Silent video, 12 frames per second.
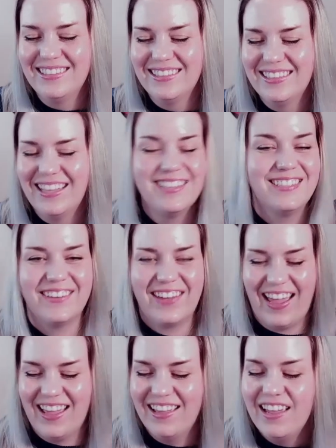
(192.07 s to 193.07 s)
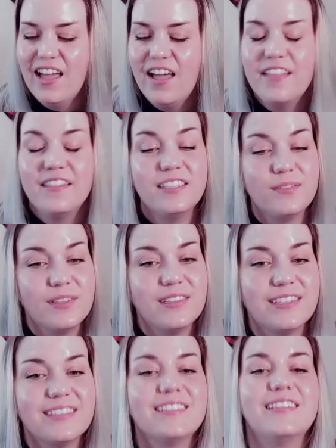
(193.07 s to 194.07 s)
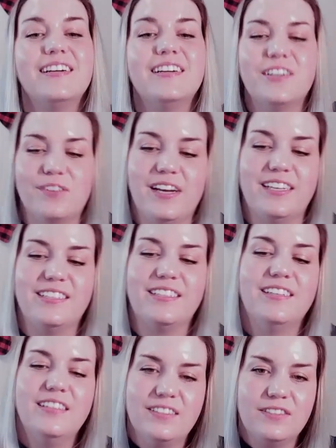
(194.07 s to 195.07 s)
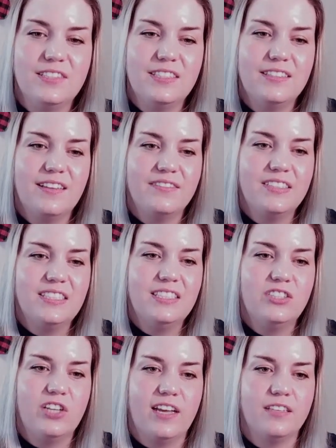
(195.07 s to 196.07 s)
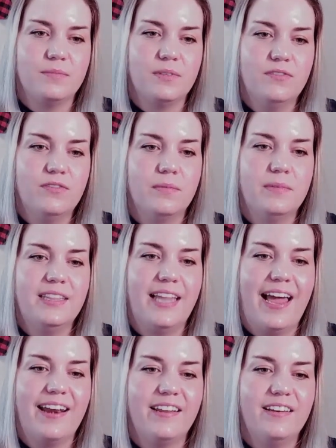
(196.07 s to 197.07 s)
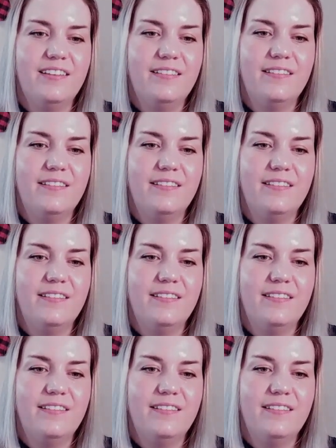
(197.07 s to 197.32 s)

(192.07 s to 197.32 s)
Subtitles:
That's okay. This one looks great. So this is obviously Jasmine from Aladdin.